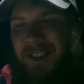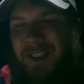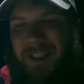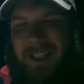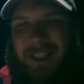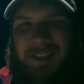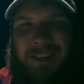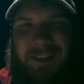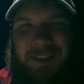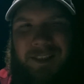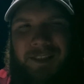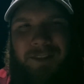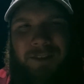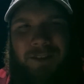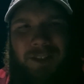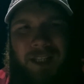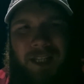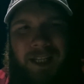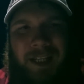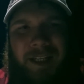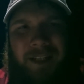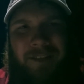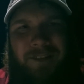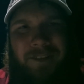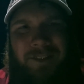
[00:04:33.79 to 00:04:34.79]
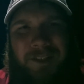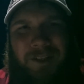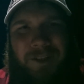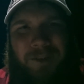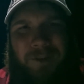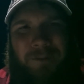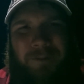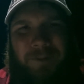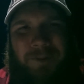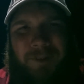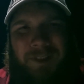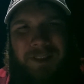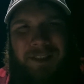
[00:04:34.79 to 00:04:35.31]
it gets a little later and
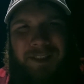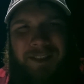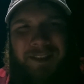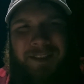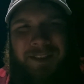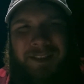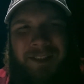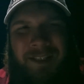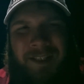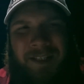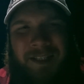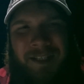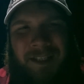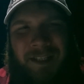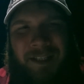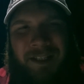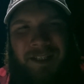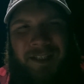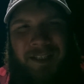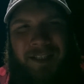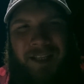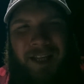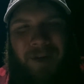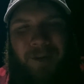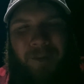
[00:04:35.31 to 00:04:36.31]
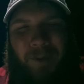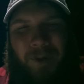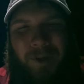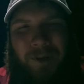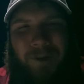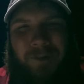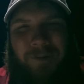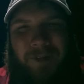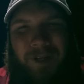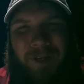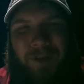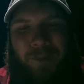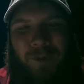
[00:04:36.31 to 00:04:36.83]
hopefully get away
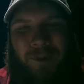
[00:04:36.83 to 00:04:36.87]
with it.